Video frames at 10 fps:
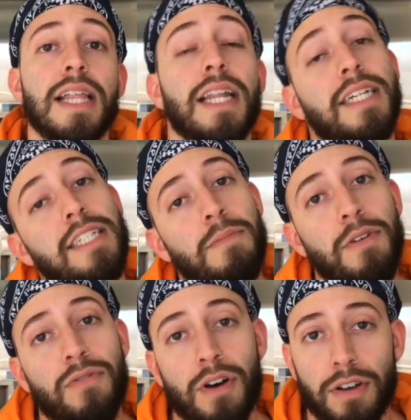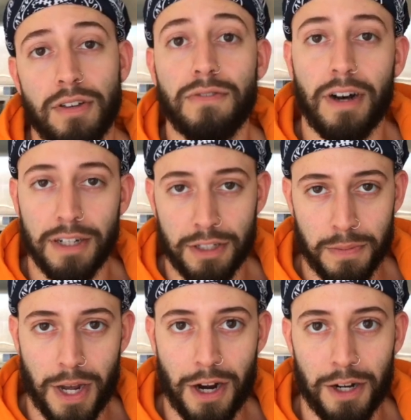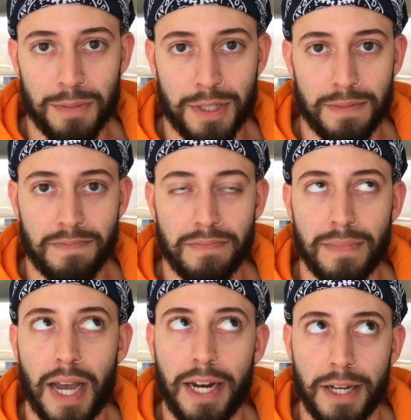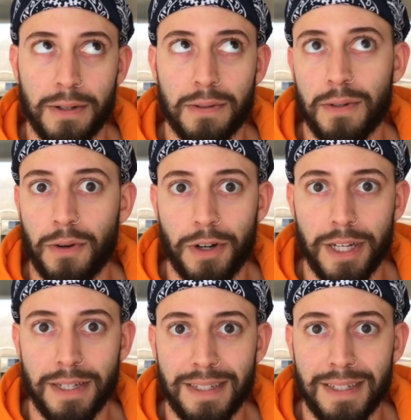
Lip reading: next time you fall into my arms. I know, corny.